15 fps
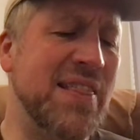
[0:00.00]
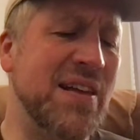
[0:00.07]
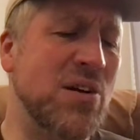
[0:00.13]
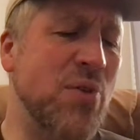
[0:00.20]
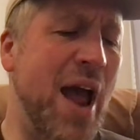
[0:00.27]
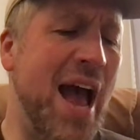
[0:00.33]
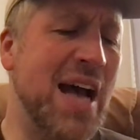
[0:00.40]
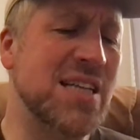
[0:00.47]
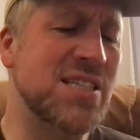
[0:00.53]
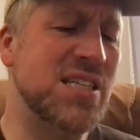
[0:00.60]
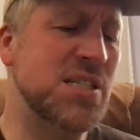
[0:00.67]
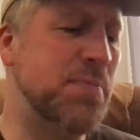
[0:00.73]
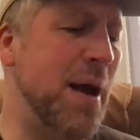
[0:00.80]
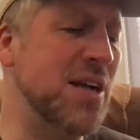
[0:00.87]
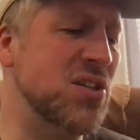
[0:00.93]
the grass,
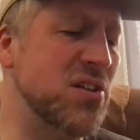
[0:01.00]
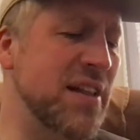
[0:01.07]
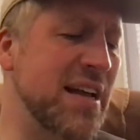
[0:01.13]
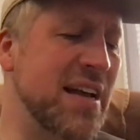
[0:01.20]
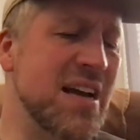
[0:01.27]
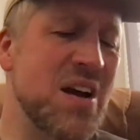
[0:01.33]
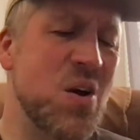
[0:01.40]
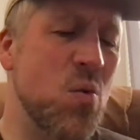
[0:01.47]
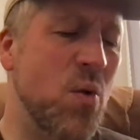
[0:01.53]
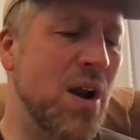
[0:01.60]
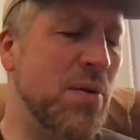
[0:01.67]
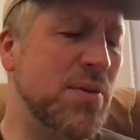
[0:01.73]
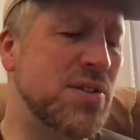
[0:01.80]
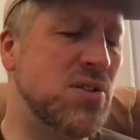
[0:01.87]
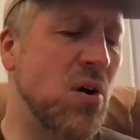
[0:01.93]
especially when
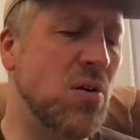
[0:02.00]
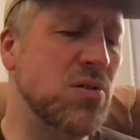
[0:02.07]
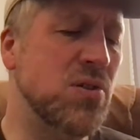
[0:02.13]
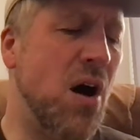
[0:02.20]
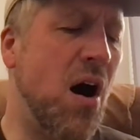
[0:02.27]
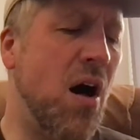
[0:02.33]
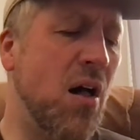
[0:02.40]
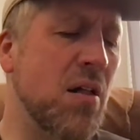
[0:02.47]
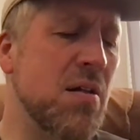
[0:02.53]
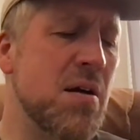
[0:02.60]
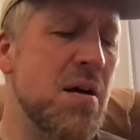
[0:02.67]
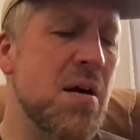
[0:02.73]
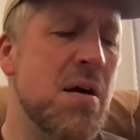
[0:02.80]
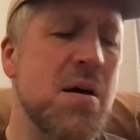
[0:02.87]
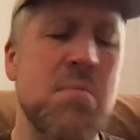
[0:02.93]
it was so tall,
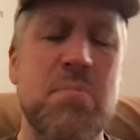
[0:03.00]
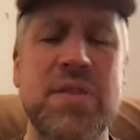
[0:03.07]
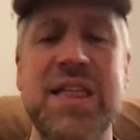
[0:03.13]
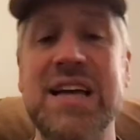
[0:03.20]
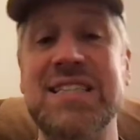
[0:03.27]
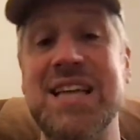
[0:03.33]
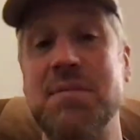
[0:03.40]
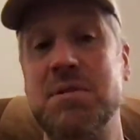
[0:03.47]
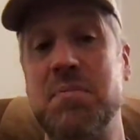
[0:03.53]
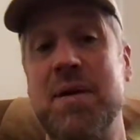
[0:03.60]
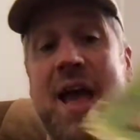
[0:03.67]
but they seemed to be